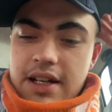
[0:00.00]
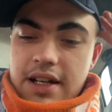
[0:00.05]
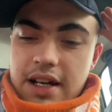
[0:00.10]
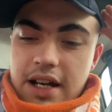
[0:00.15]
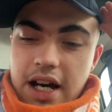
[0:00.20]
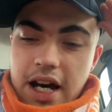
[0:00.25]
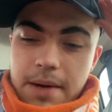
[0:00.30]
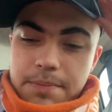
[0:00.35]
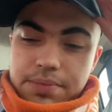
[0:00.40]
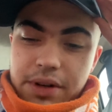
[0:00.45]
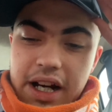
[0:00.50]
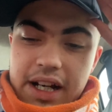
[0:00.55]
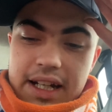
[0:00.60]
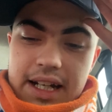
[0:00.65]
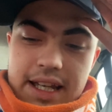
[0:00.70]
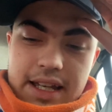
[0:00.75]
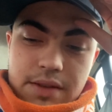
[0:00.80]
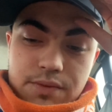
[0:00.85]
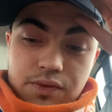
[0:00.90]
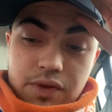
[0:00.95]
uh,
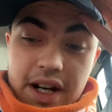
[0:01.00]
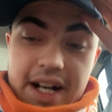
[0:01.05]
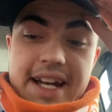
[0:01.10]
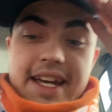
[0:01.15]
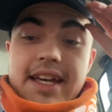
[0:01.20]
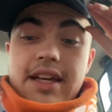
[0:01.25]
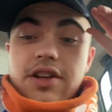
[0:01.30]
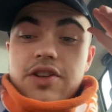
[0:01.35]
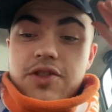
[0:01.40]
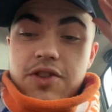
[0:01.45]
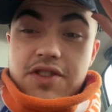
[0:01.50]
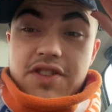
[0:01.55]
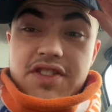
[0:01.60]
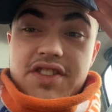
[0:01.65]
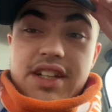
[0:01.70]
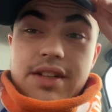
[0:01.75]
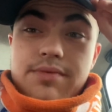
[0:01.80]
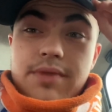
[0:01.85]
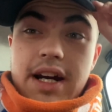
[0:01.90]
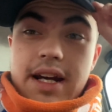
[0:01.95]
Bradley, Rea. Good to
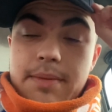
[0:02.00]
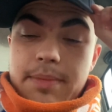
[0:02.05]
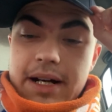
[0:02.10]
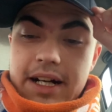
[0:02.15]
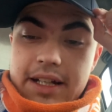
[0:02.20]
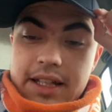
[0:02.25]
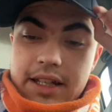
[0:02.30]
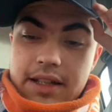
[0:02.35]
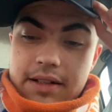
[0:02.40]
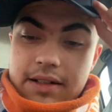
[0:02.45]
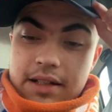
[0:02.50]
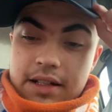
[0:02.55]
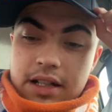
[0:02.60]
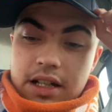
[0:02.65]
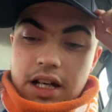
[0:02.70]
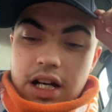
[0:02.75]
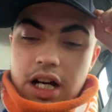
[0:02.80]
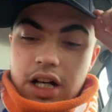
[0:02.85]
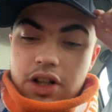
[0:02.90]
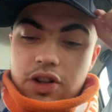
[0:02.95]
see Rea back in.
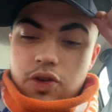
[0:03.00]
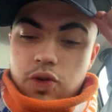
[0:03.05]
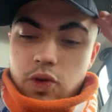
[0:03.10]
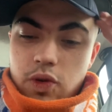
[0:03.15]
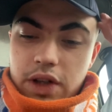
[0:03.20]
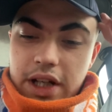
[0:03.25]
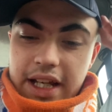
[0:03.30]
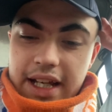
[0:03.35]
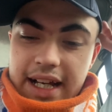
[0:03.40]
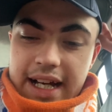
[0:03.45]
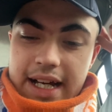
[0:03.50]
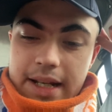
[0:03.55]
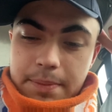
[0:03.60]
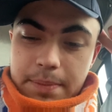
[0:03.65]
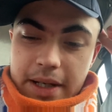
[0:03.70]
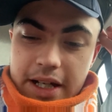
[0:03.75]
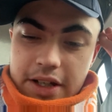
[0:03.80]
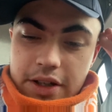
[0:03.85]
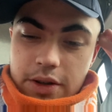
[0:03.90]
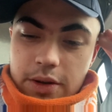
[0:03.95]
Uh, Cornick,
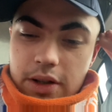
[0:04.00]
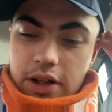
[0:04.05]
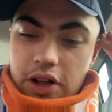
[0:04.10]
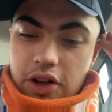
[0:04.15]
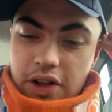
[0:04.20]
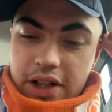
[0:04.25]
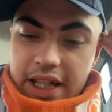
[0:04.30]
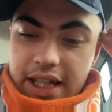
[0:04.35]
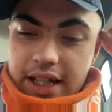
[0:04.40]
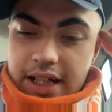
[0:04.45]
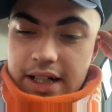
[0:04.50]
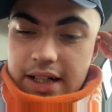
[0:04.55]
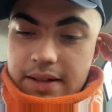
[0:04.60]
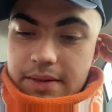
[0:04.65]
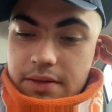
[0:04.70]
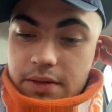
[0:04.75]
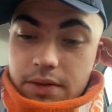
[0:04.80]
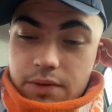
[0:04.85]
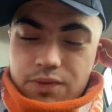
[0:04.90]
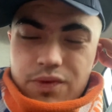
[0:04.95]
Adebayo, Lockyer,
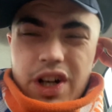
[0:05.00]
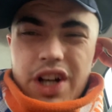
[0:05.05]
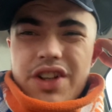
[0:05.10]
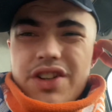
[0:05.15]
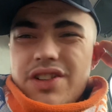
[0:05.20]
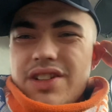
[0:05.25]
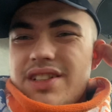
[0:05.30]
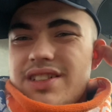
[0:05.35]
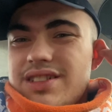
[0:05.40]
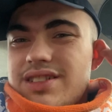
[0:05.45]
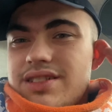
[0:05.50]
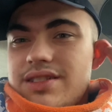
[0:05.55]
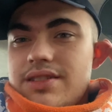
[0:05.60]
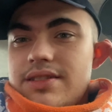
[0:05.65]
Ruddock.